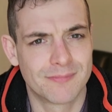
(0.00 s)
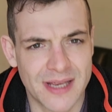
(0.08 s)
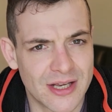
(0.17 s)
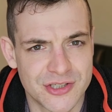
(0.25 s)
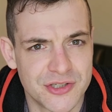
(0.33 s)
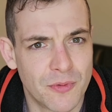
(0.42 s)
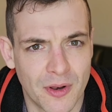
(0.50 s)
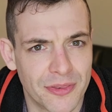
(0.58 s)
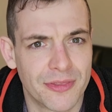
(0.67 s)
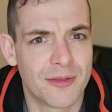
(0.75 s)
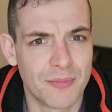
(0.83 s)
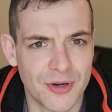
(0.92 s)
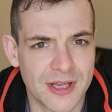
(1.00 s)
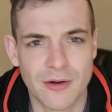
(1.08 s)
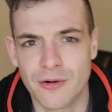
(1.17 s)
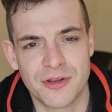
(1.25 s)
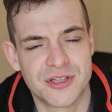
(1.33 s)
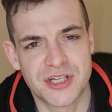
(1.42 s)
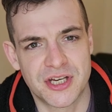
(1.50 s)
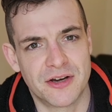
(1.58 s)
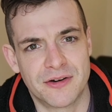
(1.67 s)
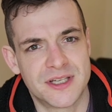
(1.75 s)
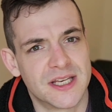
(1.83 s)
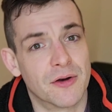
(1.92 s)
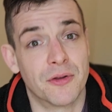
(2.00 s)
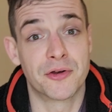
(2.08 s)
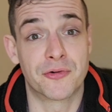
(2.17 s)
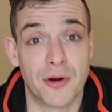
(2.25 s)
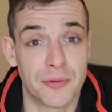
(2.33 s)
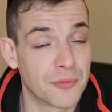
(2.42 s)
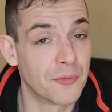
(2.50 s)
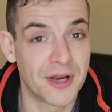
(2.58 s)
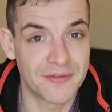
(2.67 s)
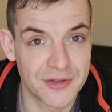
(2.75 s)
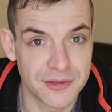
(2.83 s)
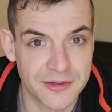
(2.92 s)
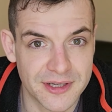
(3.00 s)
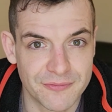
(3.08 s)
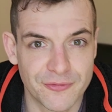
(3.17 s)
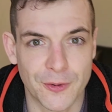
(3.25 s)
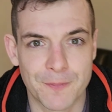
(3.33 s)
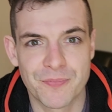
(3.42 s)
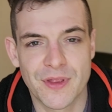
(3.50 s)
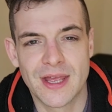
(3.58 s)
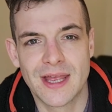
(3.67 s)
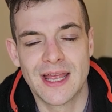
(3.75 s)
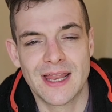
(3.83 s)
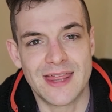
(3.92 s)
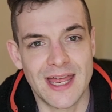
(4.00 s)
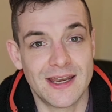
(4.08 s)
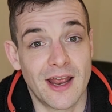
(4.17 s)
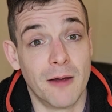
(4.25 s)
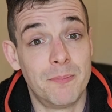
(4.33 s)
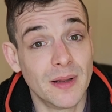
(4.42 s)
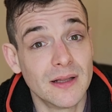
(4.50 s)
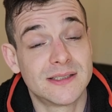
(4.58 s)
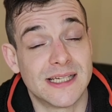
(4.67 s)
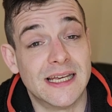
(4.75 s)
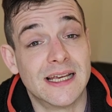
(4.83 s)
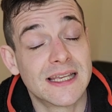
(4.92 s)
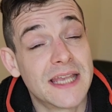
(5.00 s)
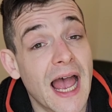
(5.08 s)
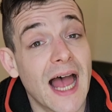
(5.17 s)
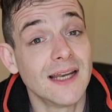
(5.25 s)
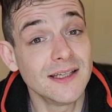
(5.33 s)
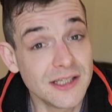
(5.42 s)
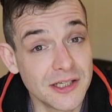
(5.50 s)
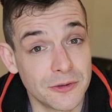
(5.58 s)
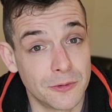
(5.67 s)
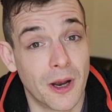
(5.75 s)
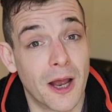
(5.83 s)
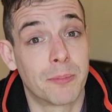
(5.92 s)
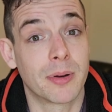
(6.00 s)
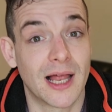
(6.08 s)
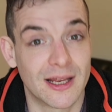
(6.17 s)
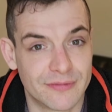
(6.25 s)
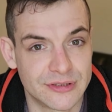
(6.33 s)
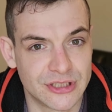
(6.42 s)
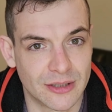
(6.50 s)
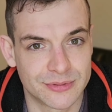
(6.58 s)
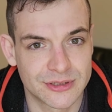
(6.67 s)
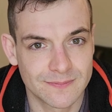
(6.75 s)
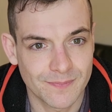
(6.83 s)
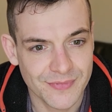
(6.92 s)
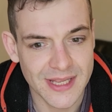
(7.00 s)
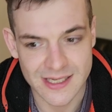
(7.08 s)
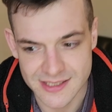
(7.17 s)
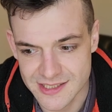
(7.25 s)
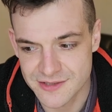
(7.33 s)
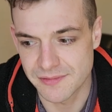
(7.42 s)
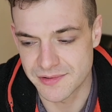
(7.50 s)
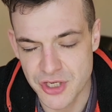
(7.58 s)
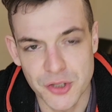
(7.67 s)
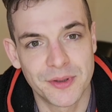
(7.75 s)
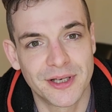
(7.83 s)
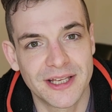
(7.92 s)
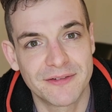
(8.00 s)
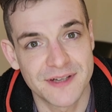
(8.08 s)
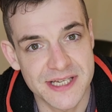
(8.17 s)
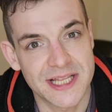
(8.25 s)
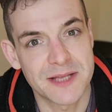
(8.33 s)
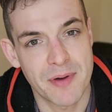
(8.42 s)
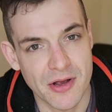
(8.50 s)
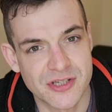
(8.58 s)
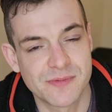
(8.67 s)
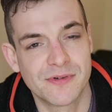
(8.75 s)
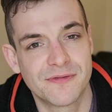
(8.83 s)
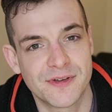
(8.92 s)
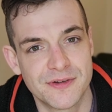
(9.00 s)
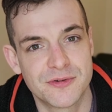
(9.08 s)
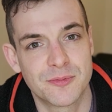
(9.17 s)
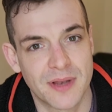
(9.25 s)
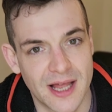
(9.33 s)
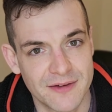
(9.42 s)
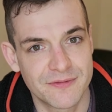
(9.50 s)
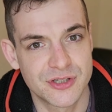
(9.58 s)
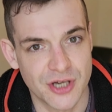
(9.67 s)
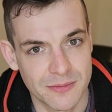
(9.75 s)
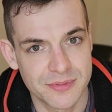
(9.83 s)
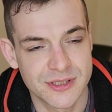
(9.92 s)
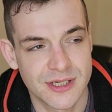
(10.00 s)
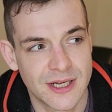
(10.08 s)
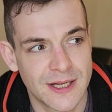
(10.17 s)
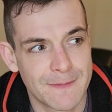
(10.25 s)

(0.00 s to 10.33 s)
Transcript: because you want the money or the security or the growth, whatever you're looking for. Then ability. Can you apply for jobs? Yes, it's, it's humanly, physically possible for you to apply for jobs.